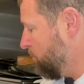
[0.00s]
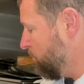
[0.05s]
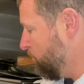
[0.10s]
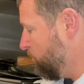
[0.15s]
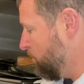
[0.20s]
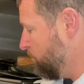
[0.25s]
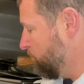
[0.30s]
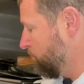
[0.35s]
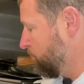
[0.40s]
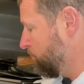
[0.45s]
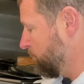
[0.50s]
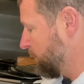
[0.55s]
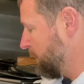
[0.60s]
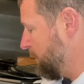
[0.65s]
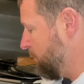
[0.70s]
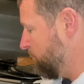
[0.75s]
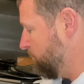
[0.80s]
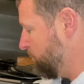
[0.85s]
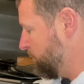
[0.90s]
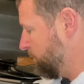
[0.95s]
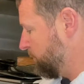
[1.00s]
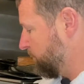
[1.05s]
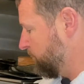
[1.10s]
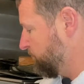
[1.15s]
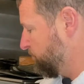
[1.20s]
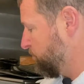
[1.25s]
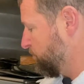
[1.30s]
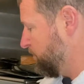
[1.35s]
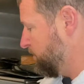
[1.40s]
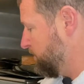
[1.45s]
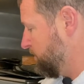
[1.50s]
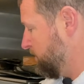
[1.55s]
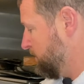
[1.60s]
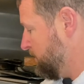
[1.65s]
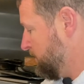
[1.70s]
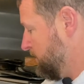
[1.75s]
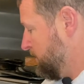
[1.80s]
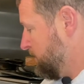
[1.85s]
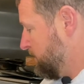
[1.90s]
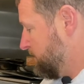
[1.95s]
won't cook out, but at this point,
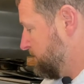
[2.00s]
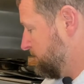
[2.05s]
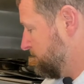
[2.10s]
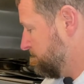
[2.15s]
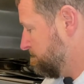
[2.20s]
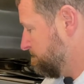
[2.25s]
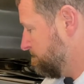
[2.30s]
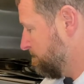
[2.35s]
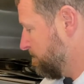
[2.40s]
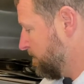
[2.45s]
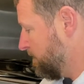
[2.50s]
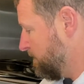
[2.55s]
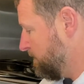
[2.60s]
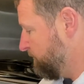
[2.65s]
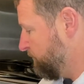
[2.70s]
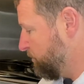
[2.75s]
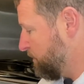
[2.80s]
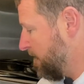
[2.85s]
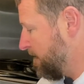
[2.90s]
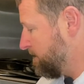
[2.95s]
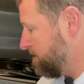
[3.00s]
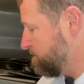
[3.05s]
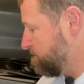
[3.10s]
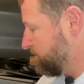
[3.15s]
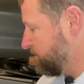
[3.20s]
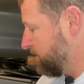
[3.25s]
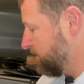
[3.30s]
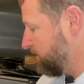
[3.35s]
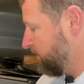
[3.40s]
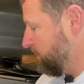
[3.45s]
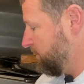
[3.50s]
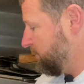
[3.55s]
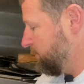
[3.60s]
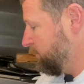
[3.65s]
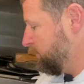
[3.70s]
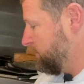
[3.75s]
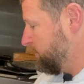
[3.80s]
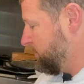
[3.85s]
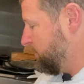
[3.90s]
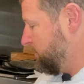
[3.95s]
if you add it just at the end,